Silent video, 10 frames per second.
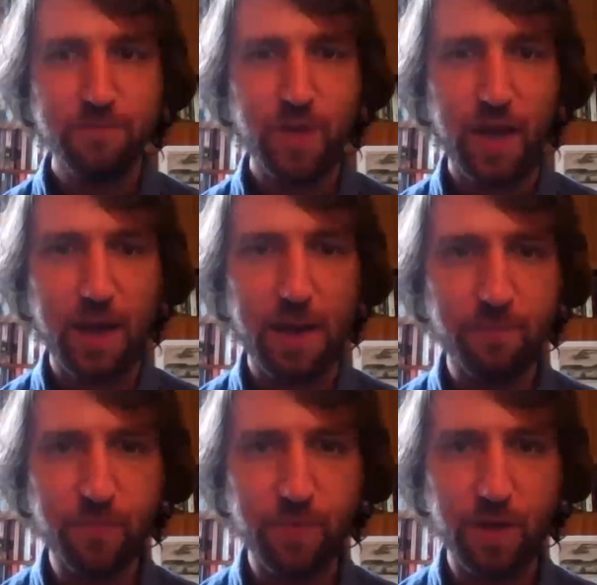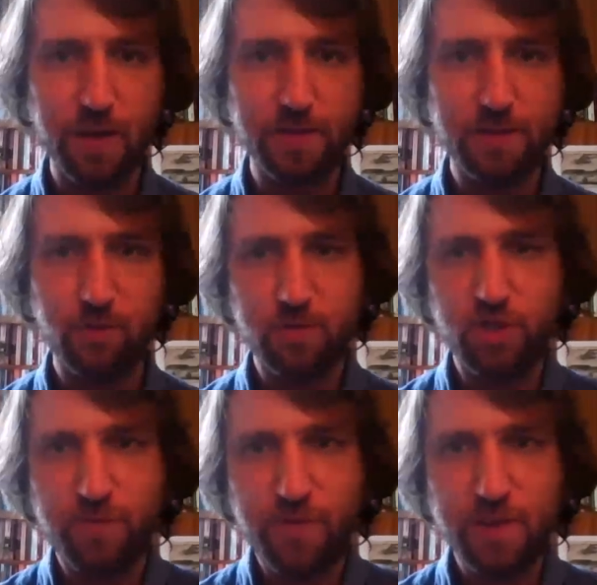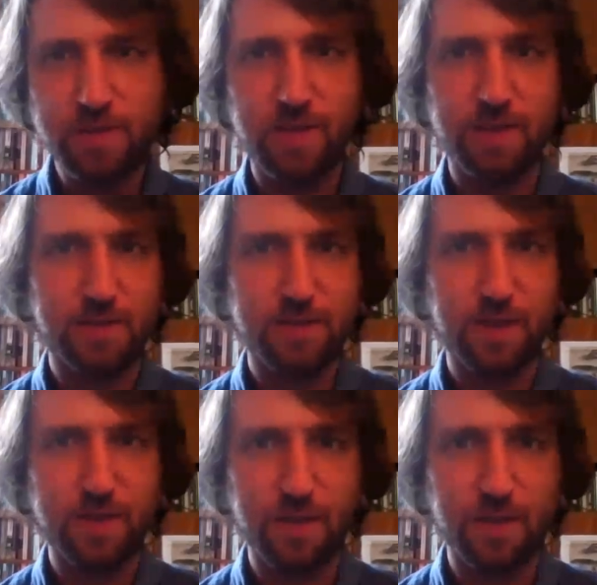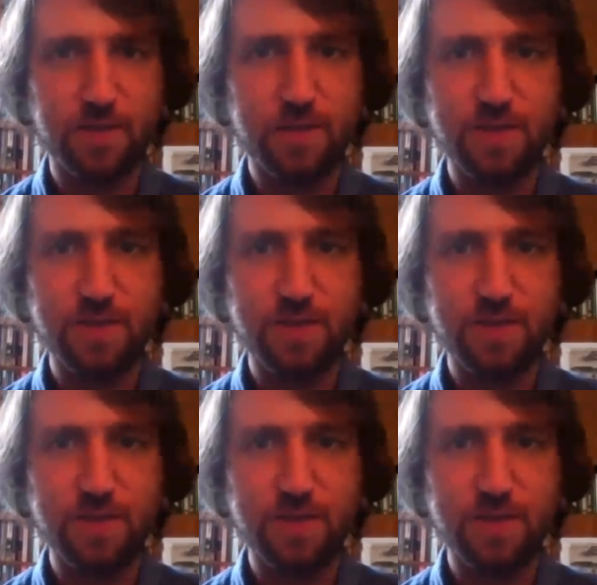So she feels this